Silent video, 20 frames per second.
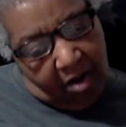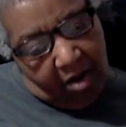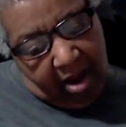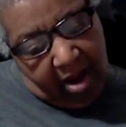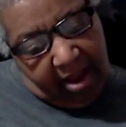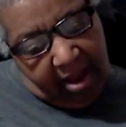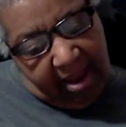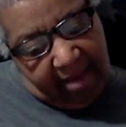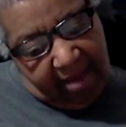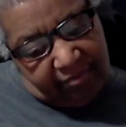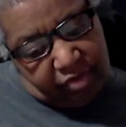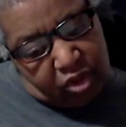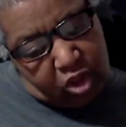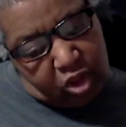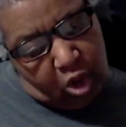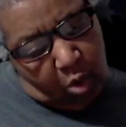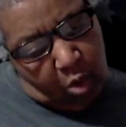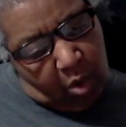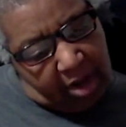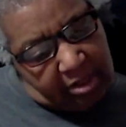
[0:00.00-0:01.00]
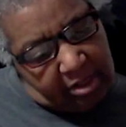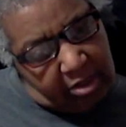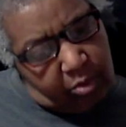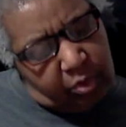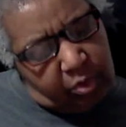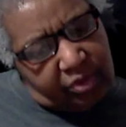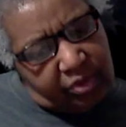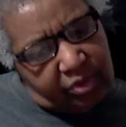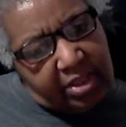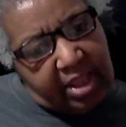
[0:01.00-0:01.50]
I have no idea
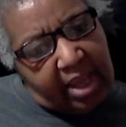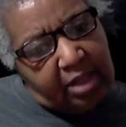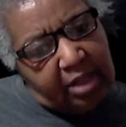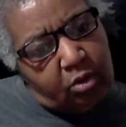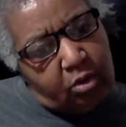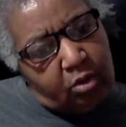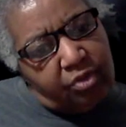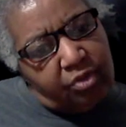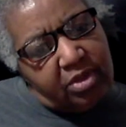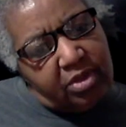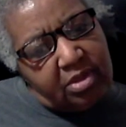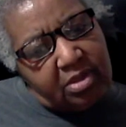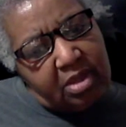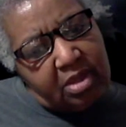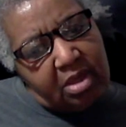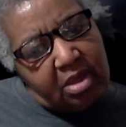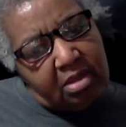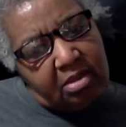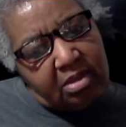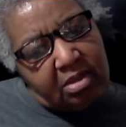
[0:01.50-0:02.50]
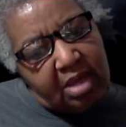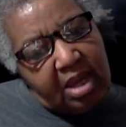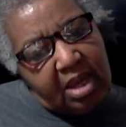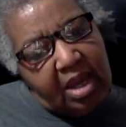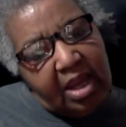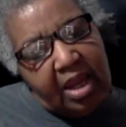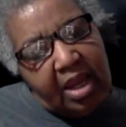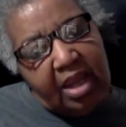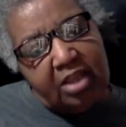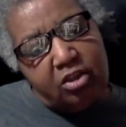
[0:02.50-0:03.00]
what the date on this is.
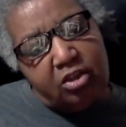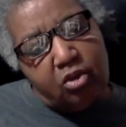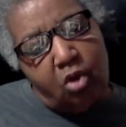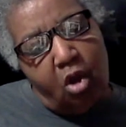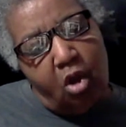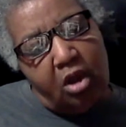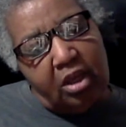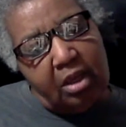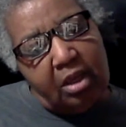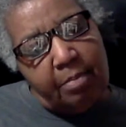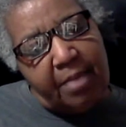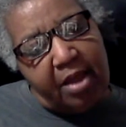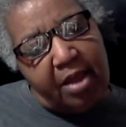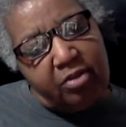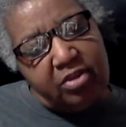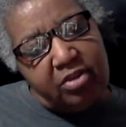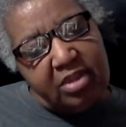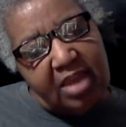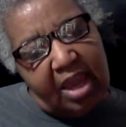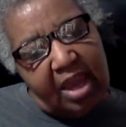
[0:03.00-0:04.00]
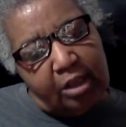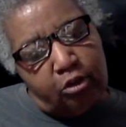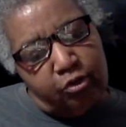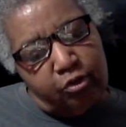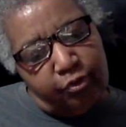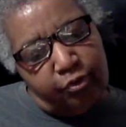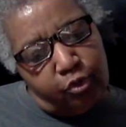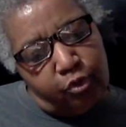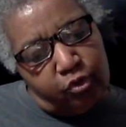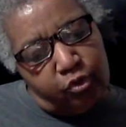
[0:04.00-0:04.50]
It's talking about
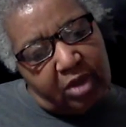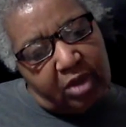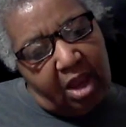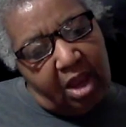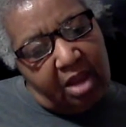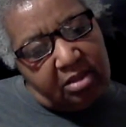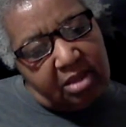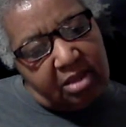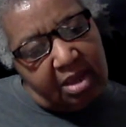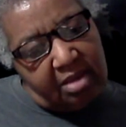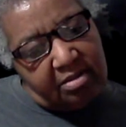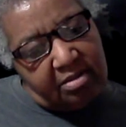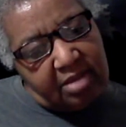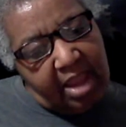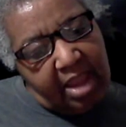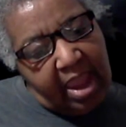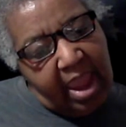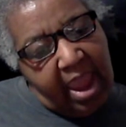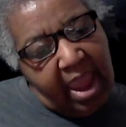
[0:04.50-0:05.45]
Seattle's first contest,